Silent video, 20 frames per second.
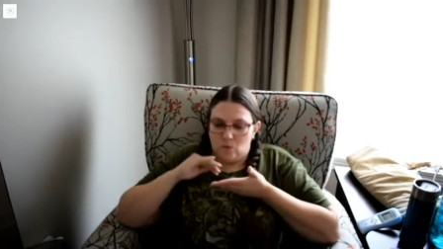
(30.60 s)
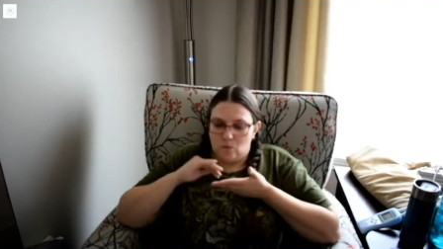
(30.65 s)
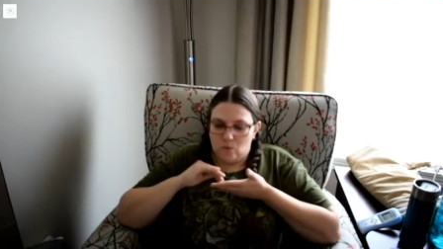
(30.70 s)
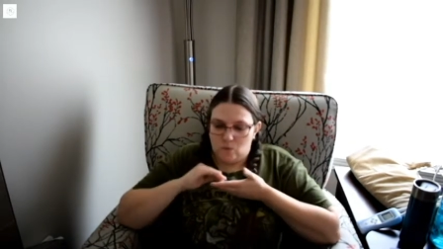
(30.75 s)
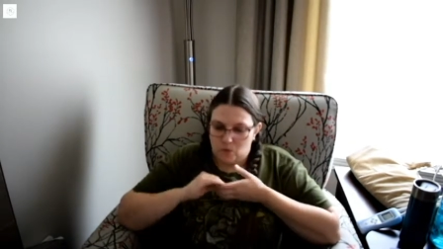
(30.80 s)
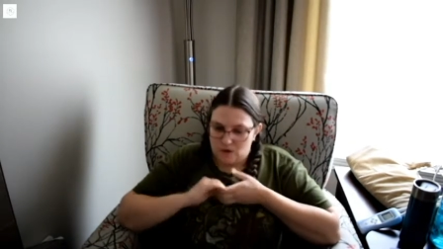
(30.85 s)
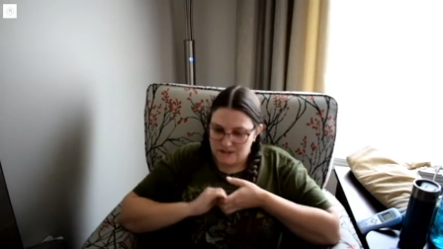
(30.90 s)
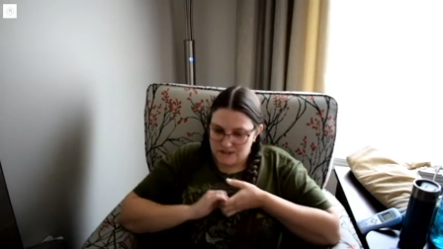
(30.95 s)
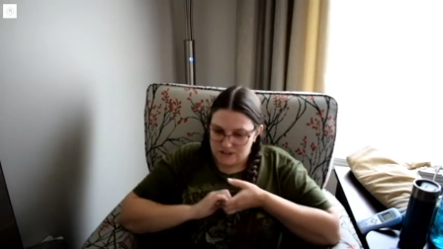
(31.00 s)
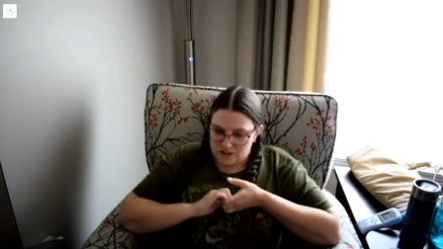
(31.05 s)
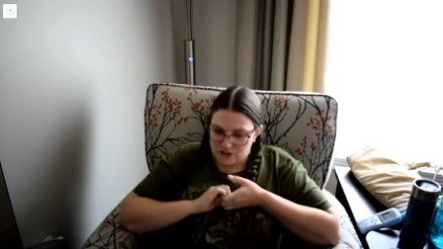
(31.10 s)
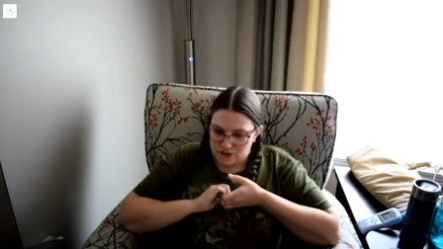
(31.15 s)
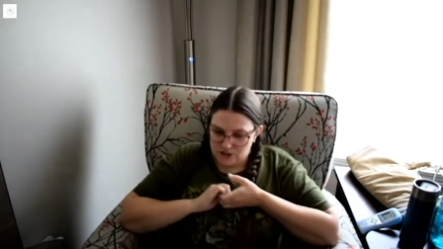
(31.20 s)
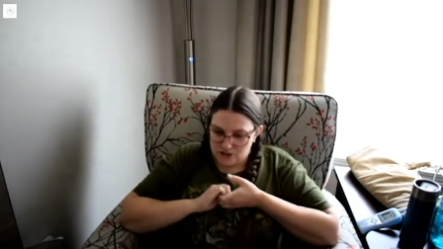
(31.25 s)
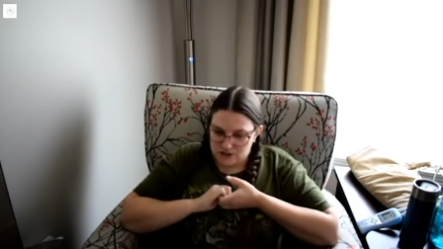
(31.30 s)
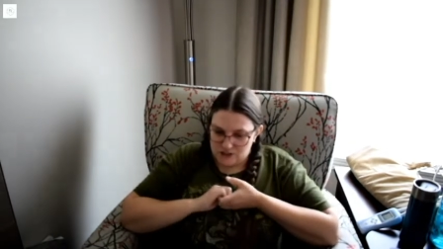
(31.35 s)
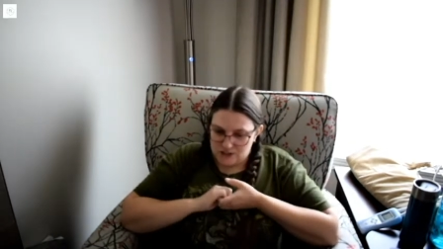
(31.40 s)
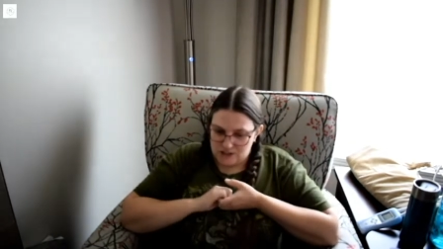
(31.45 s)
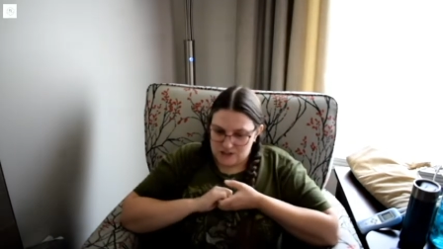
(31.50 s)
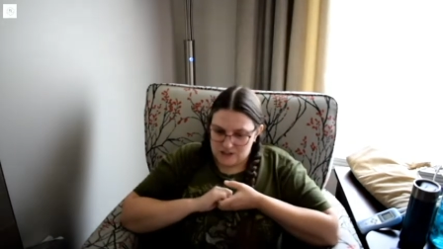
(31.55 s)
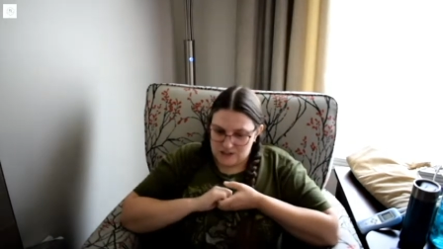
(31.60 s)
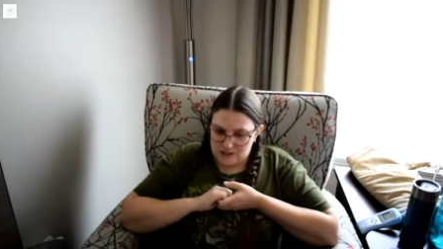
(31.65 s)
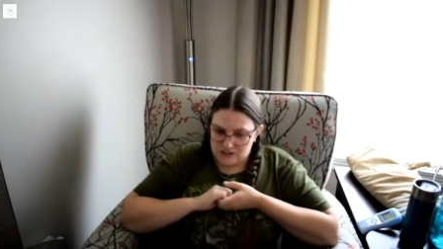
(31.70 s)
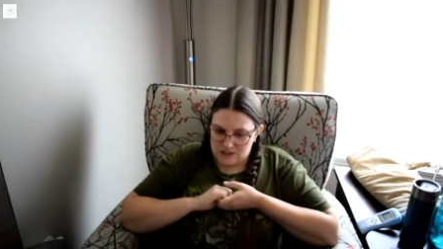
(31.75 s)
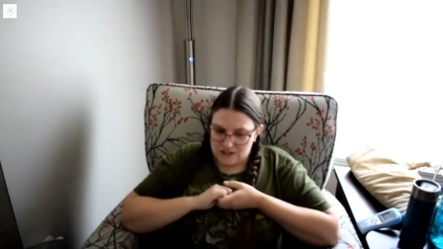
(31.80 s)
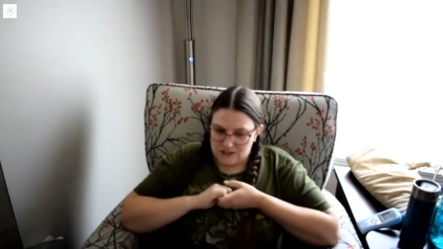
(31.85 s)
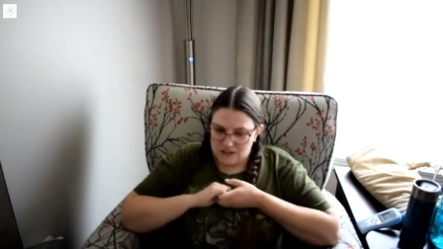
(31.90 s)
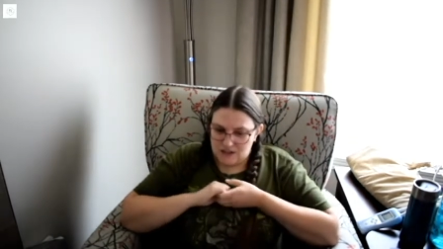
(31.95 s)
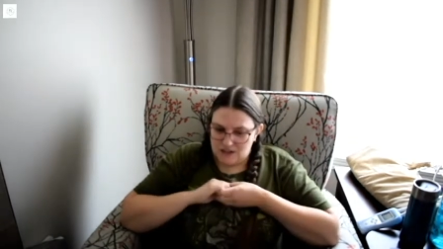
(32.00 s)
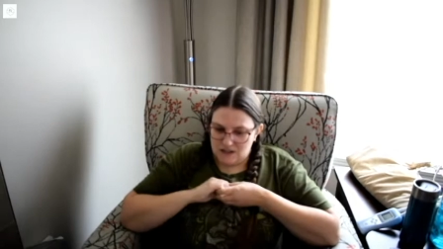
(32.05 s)
What detergent
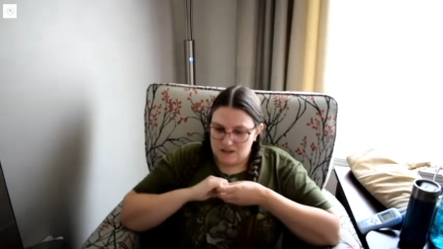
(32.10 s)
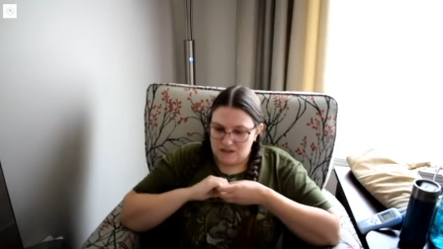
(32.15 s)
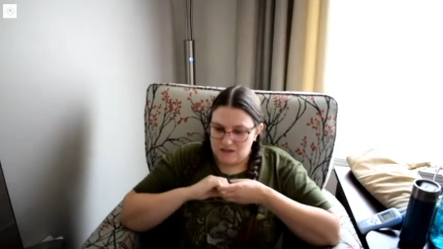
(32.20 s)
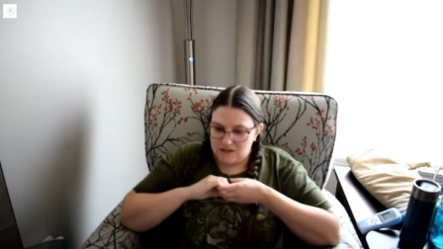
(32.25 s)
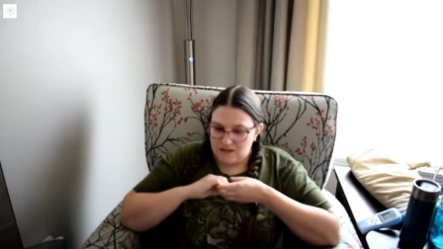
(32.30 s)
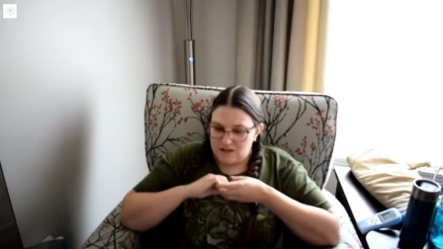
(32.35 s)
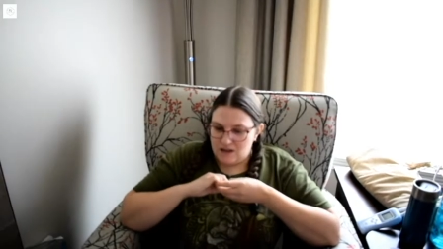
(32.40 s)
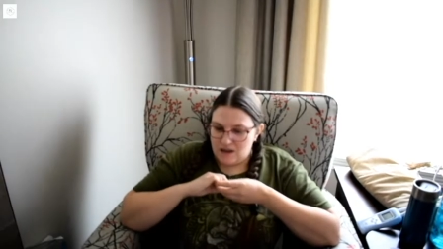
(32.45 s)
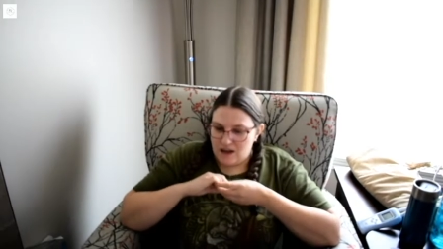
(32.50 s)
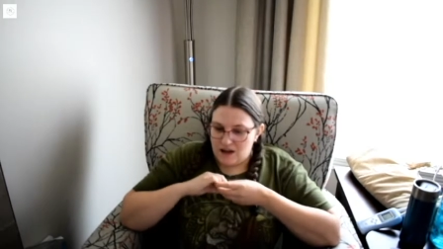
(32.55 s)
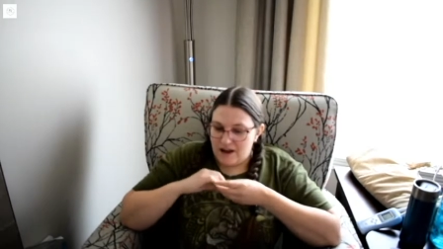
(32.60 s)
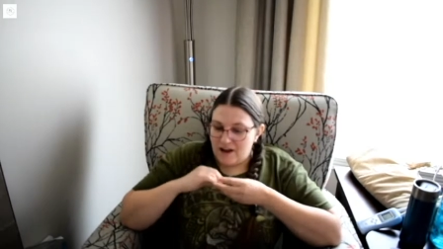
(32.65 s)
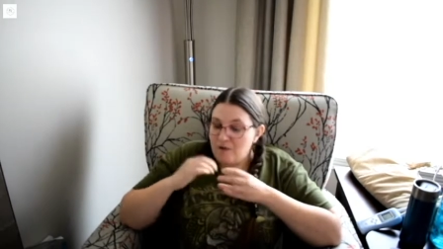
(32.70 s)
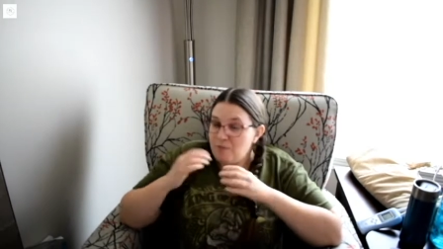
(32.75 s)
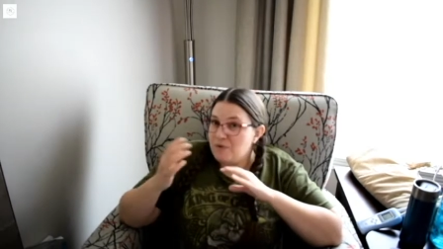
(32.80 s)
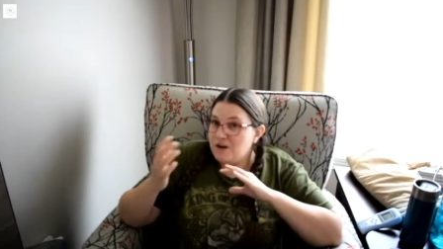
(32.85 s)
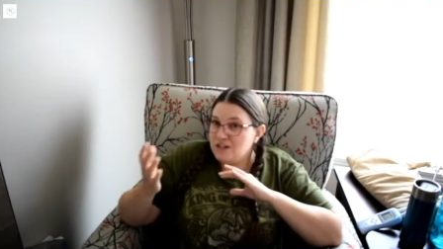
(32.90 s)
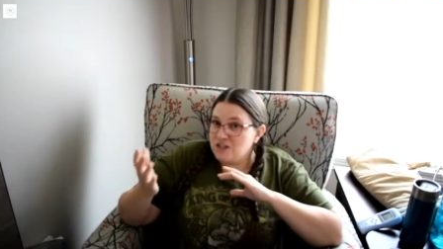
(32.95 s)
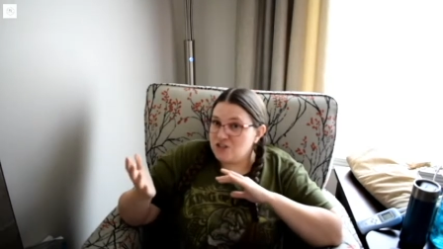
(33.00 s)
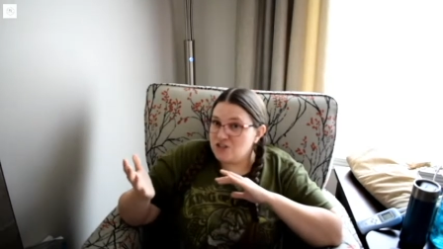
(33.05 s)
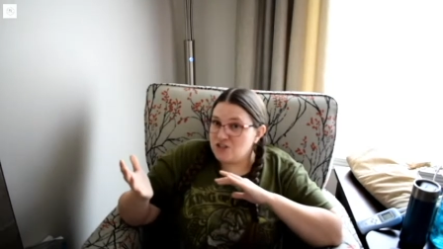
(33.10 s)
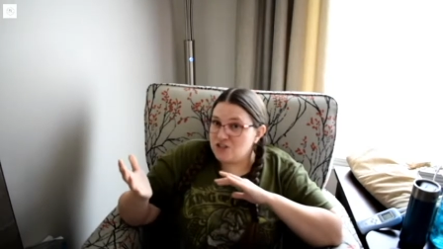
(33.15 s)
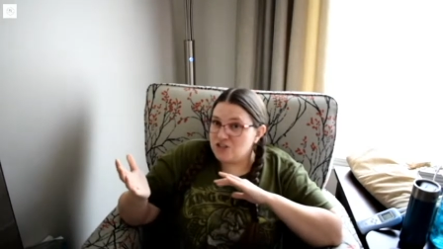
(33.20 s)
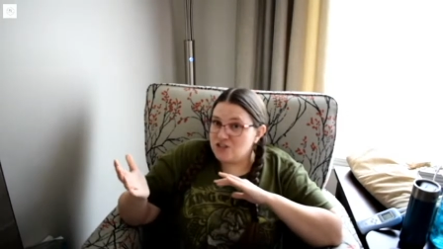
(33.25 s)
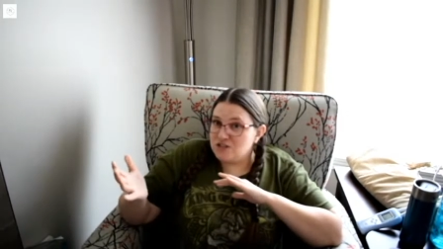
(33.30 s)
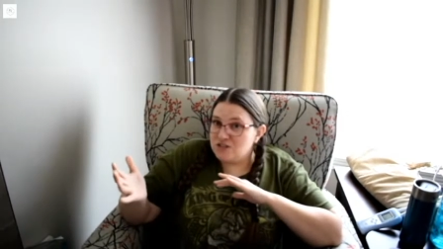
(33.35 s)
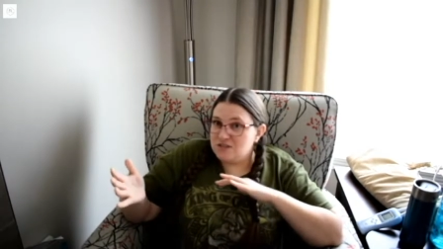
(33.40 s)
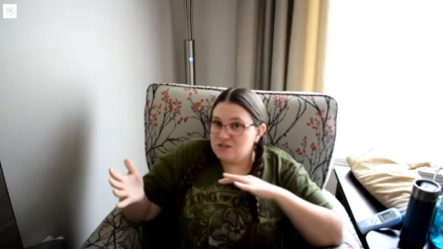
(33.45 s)
and how much